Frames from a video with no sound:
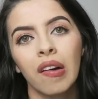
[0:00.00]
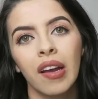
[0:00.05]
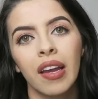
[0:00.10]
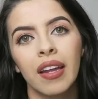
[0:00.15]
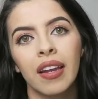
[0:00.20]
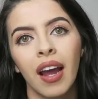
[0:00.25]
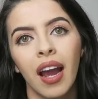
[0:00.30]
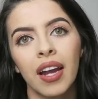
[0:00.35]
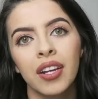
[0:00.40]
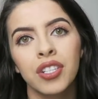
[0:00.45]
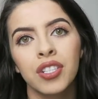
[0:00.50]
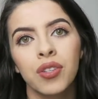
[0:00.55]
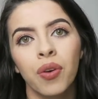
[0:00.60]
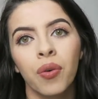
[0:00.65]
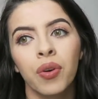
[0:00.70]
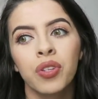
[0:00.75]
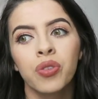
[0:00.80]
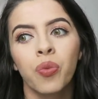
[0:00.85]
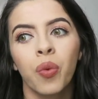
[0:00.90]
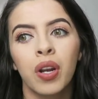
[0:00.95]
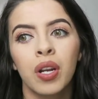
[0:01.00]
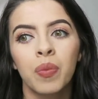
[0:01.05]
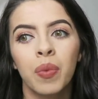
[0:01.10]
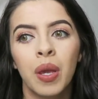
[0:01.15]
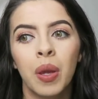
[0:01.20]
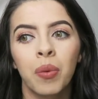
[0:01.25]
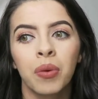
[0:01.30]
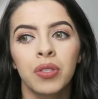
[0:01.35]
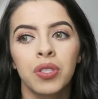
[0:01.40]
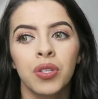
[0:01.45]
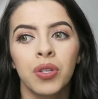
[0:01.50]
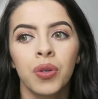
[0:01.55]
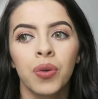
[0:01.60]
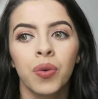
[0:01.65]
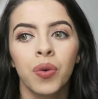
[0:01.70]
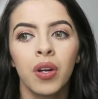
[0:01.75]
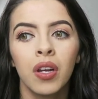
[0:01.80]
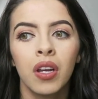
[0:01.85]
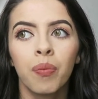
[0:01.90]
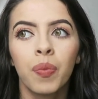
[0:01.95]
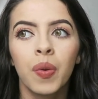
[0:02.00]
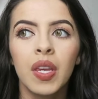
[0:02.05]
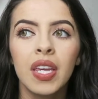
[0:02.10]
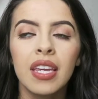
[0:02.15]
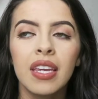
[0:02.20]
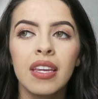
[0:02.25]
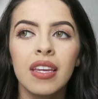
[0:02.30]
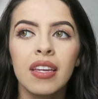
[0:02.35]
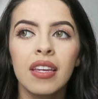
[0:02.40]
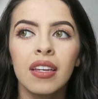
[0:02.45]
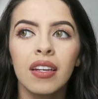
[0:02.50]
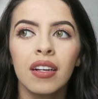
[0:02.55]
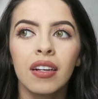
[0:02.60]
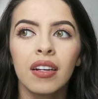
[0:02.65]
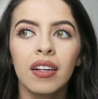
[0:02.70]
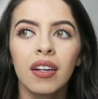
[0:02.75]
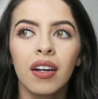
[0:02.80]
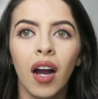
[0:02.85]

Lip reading: and I just always want to be able to be